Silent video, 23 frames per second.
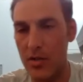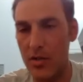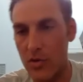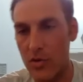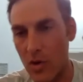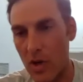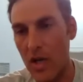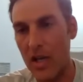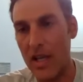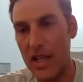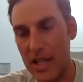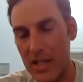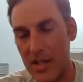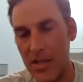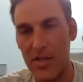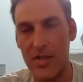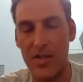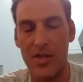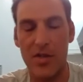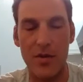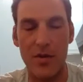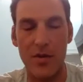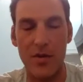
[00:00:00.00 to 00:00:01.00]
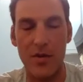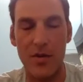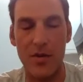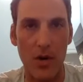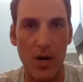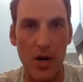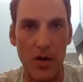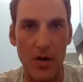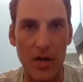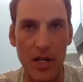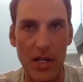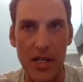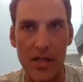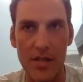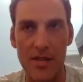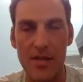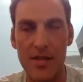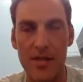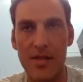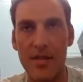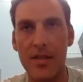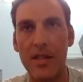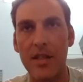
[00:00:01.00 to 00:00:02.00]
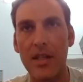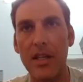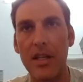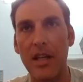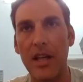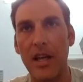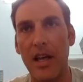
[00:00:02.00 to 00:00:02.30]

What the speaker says: drug industry cronies